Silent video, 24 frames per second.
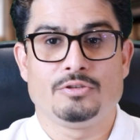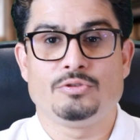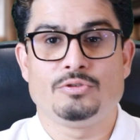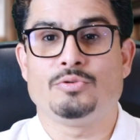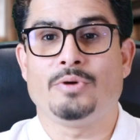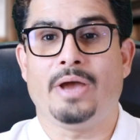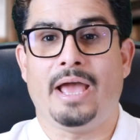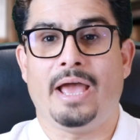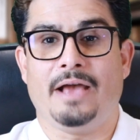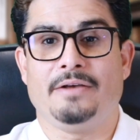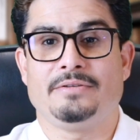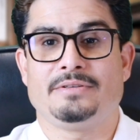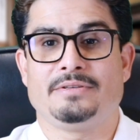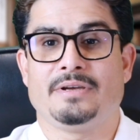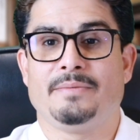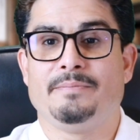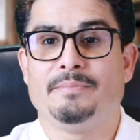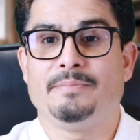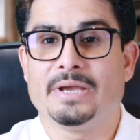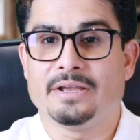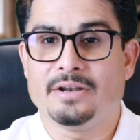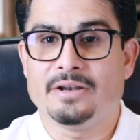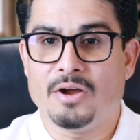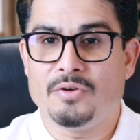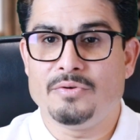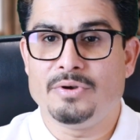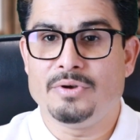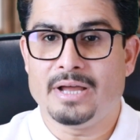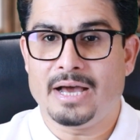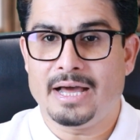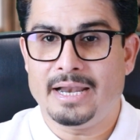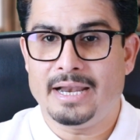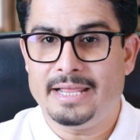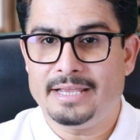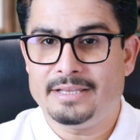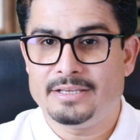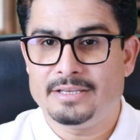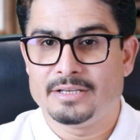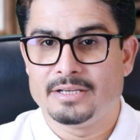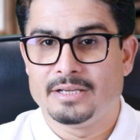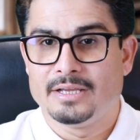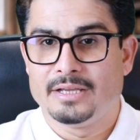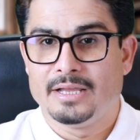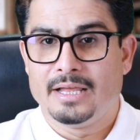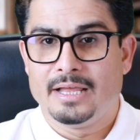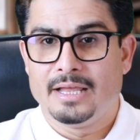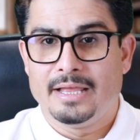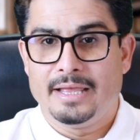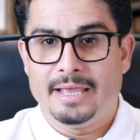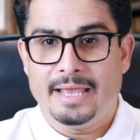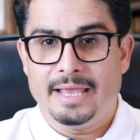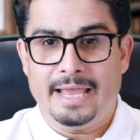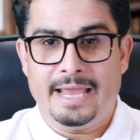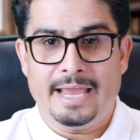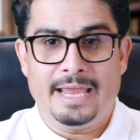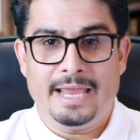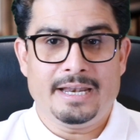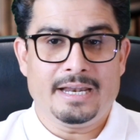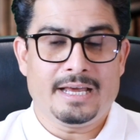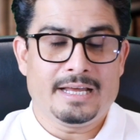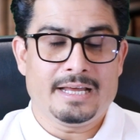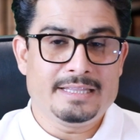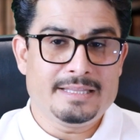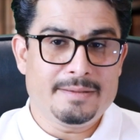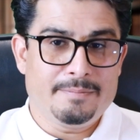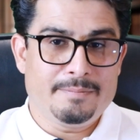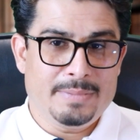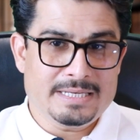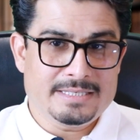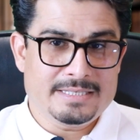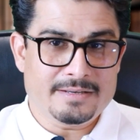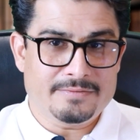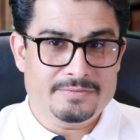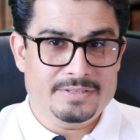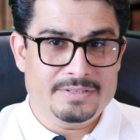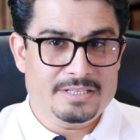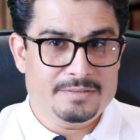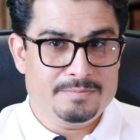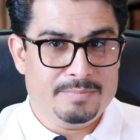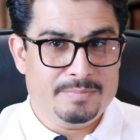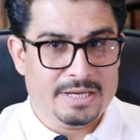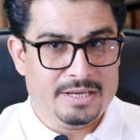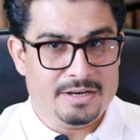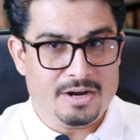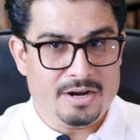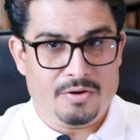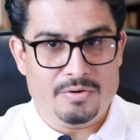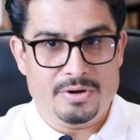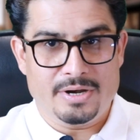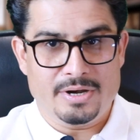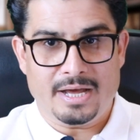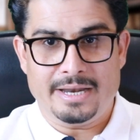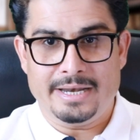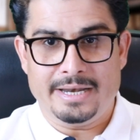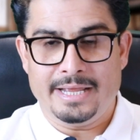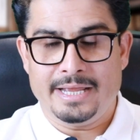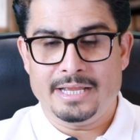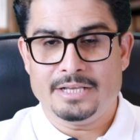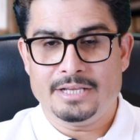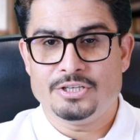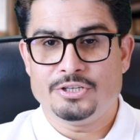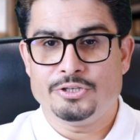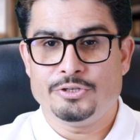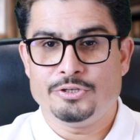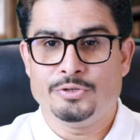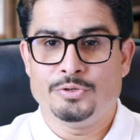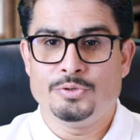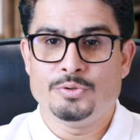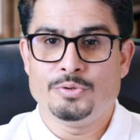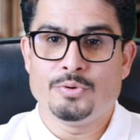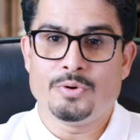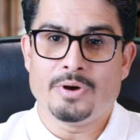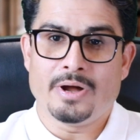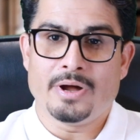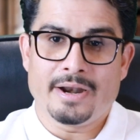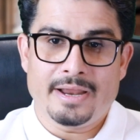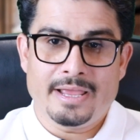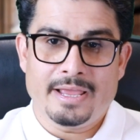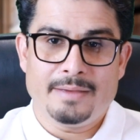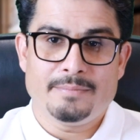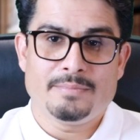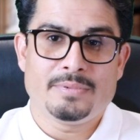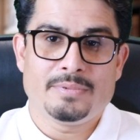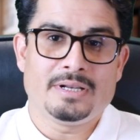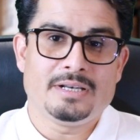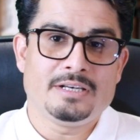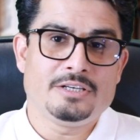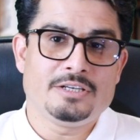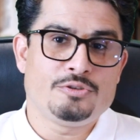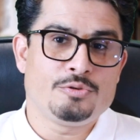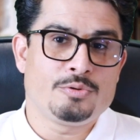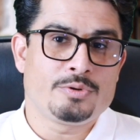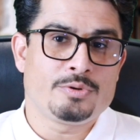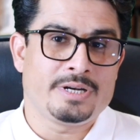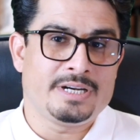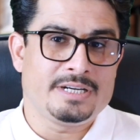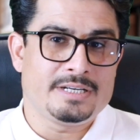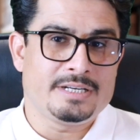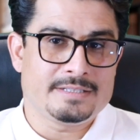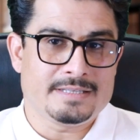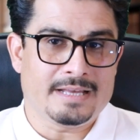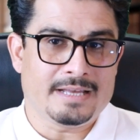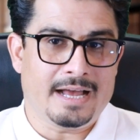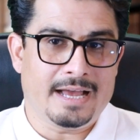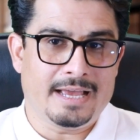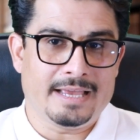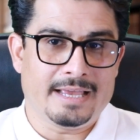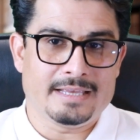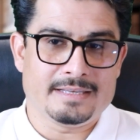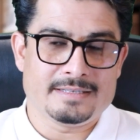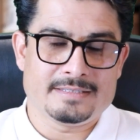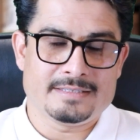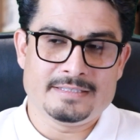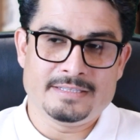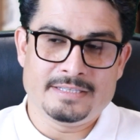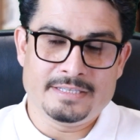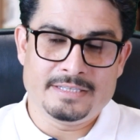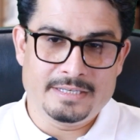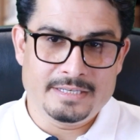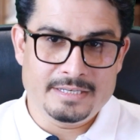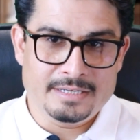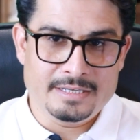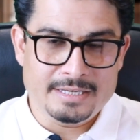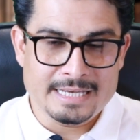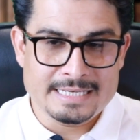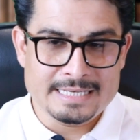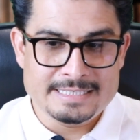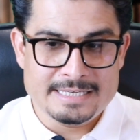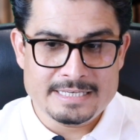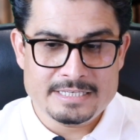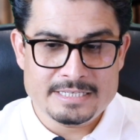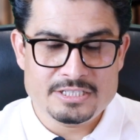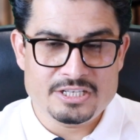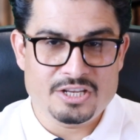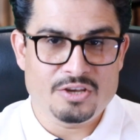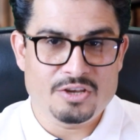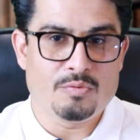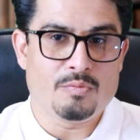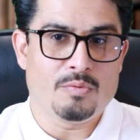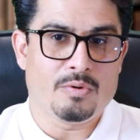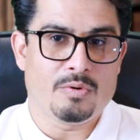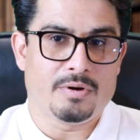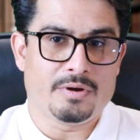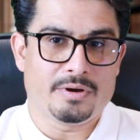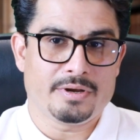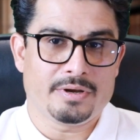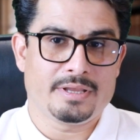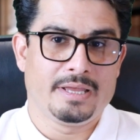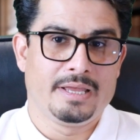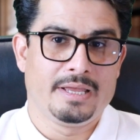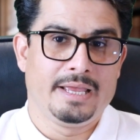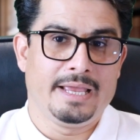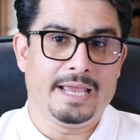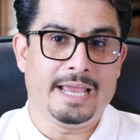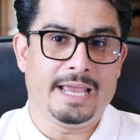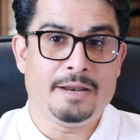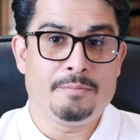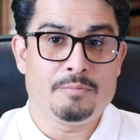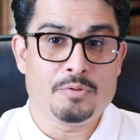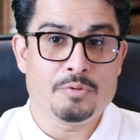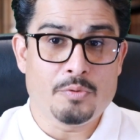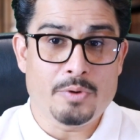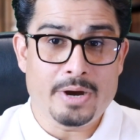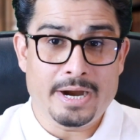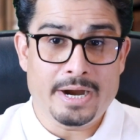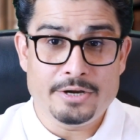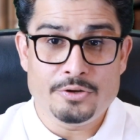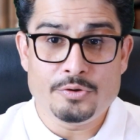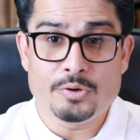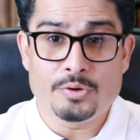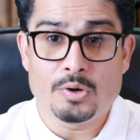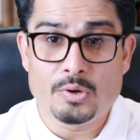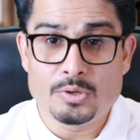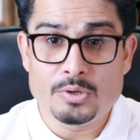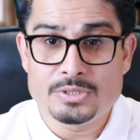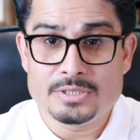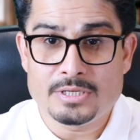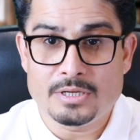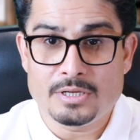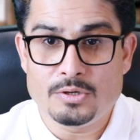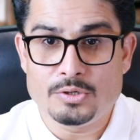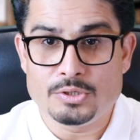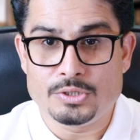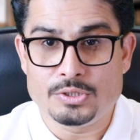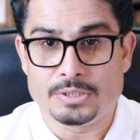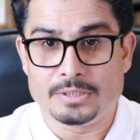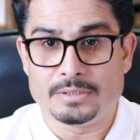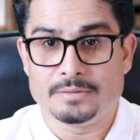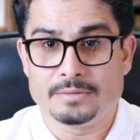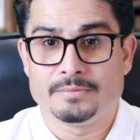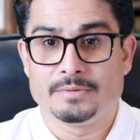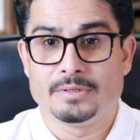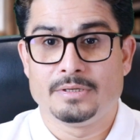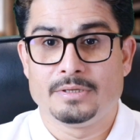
To have some background knowledge. And on the basis of this background knowledge, you are able to criticize the existing work and provide your own solution.